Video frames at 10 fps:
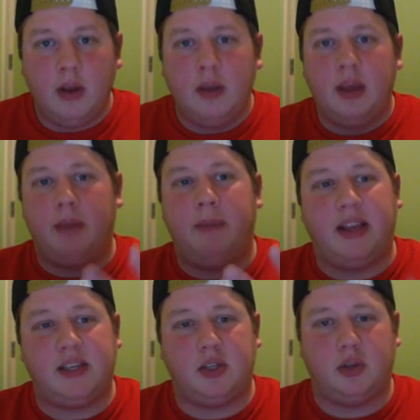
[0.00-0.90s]
It makes
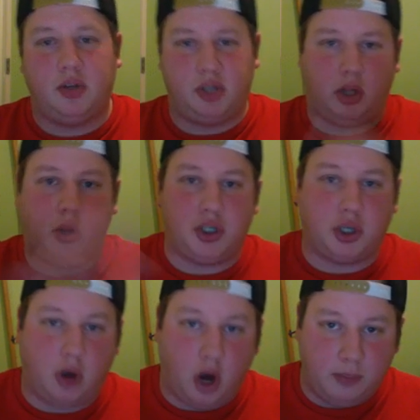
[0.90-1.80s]
it so there's a larger
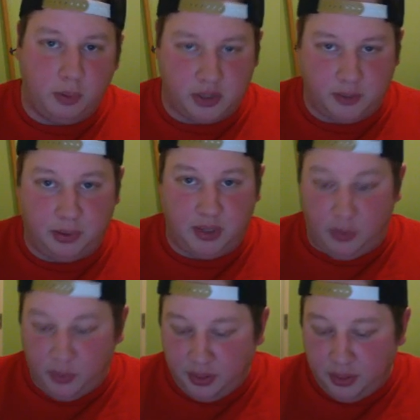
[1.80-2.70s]
card pool to play
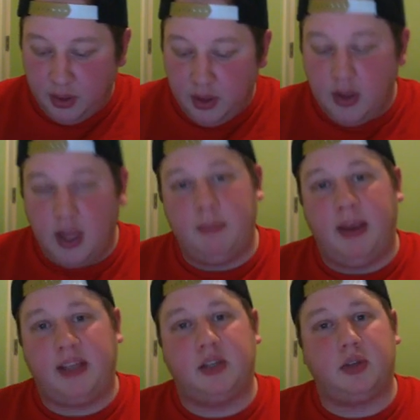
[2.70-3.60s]
with. It makes
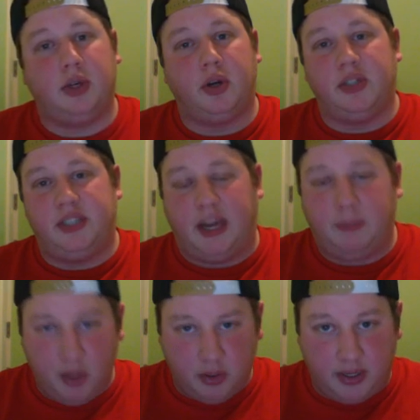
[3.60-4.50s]
it so your deck
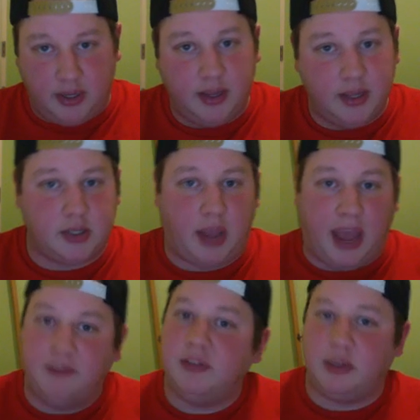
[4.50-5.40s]
building is
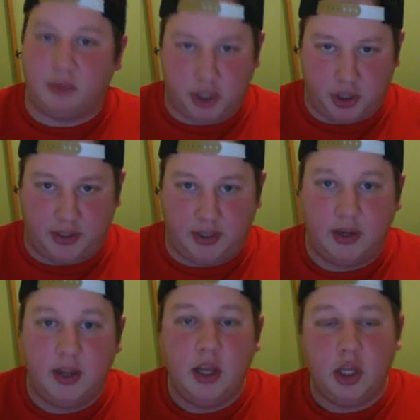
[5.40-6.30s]
heavily restricted.
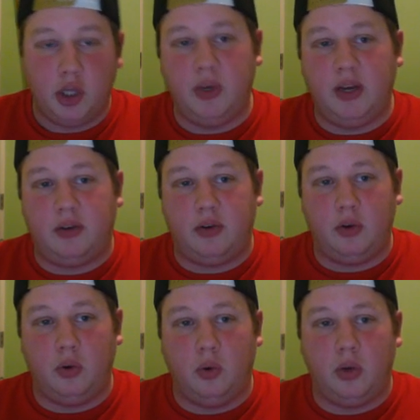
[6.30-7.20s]
You need
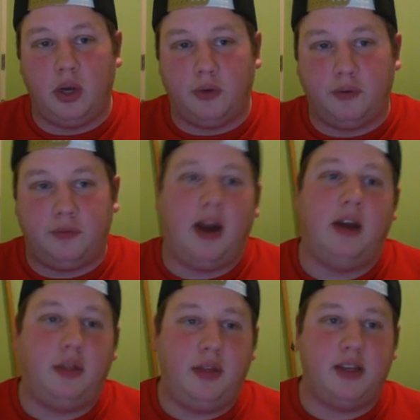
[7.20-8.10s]
to, you know, find
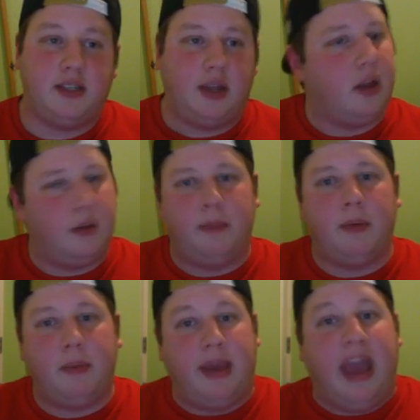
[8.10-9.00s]
things that other people
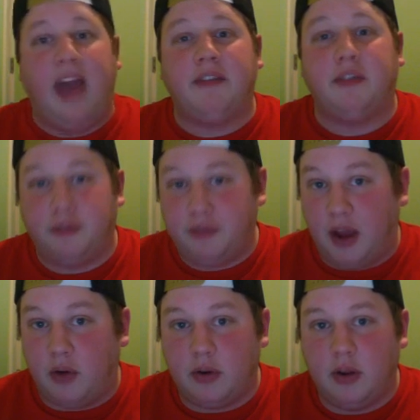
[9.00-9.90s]
maybe haven't
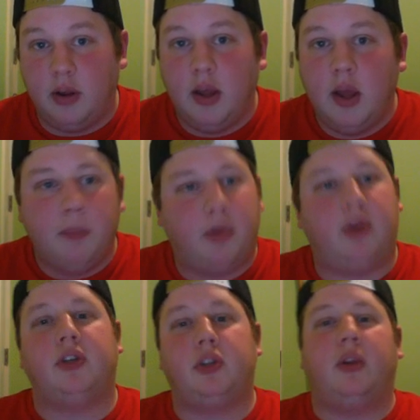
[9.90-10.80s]
found. But it
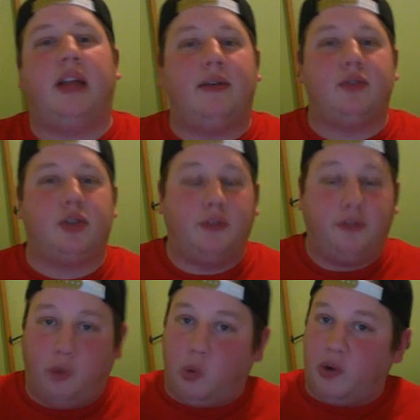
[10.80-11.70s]
also allows
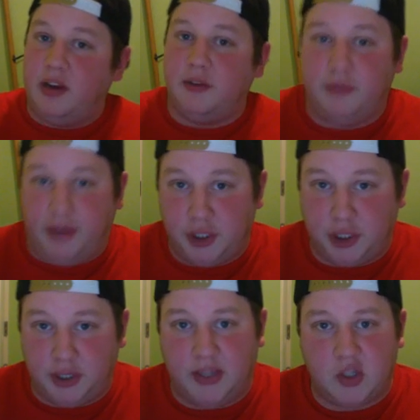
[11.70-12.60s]
for innovation
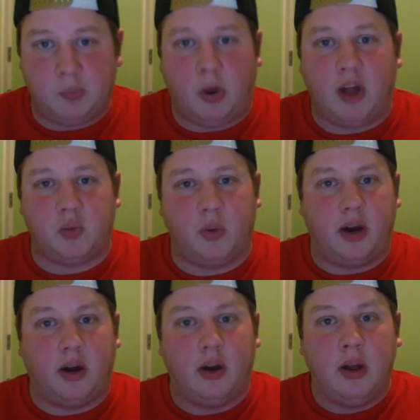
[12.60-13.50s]
in spots where
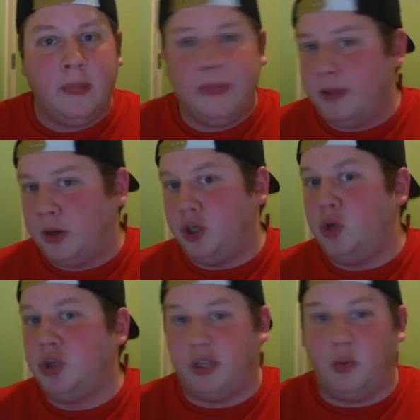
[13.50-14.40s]
there
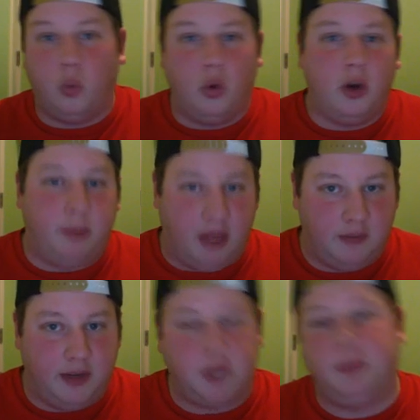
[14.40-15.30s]
usually wouldn't be
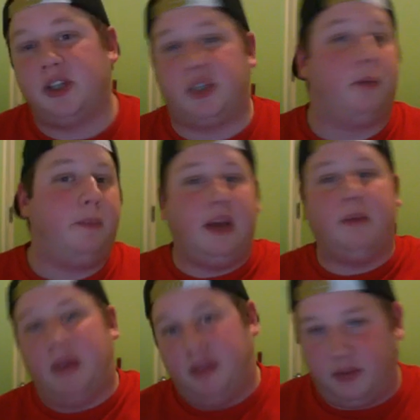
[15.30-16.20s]
innovation, because there would be a
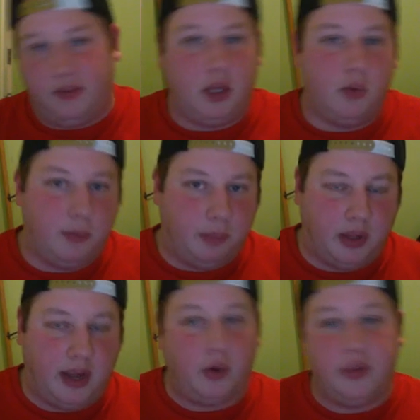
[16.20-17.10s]
mythic that you would play,
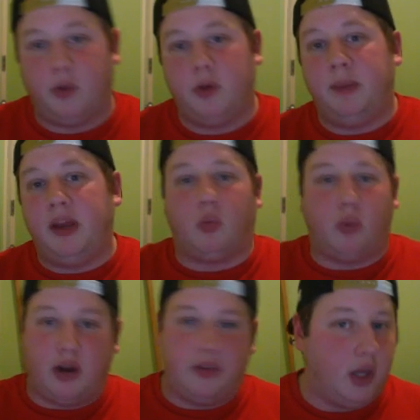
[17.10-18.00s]
or there would be a rare
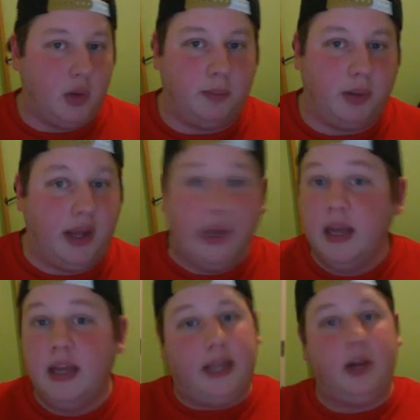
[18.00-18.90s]
that you would play.
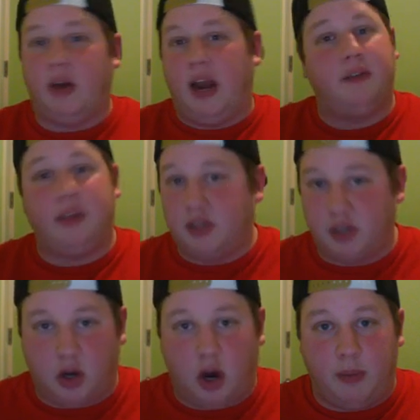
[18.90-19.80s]
Here, everything is a
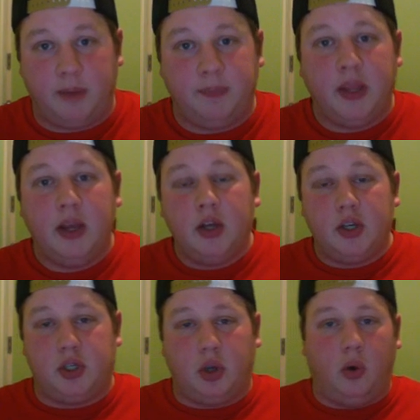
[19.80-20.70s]
common.
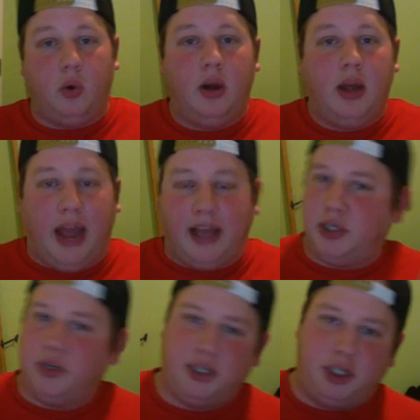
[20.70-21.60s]
So as your
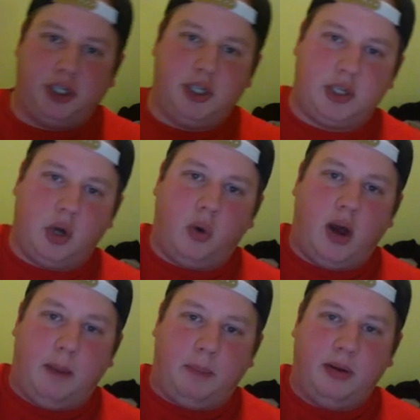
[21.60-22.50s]
decisions go
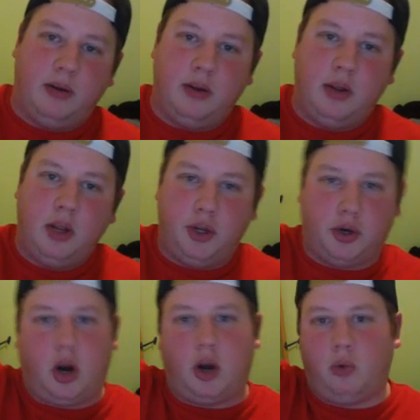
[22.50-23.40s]
up, your
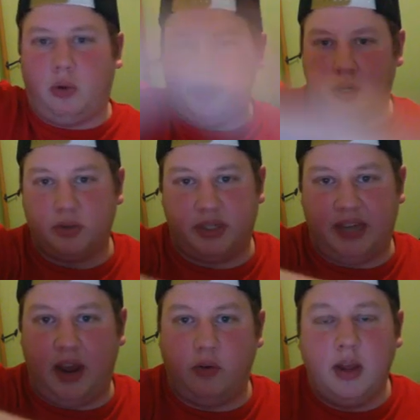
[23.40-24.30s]
card quality goes
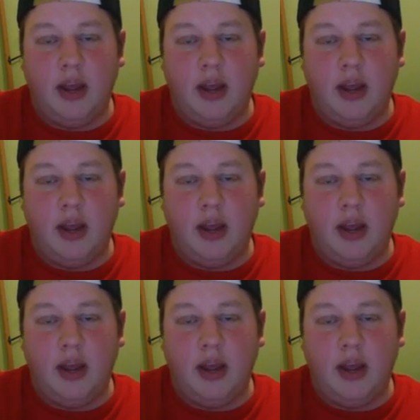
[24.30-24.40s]
down.